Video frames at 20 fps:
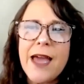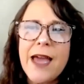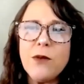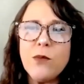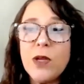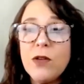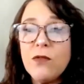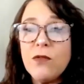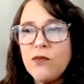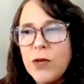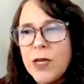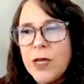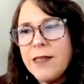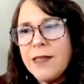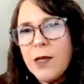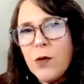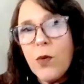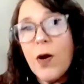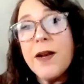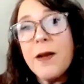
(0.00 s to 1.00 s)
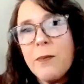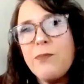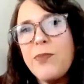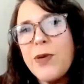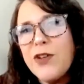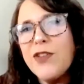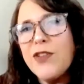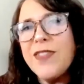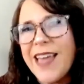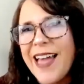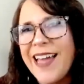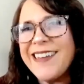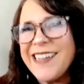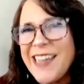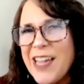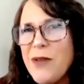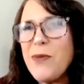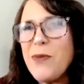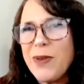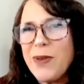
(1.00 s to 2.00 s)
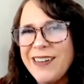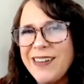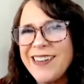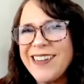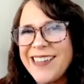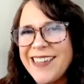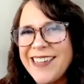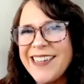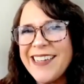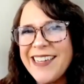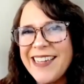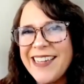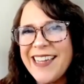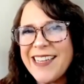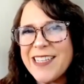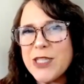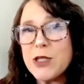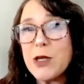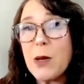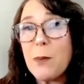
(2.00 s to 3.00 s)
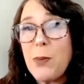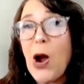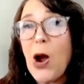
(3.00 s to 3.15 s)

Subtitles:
And we really want to build that network as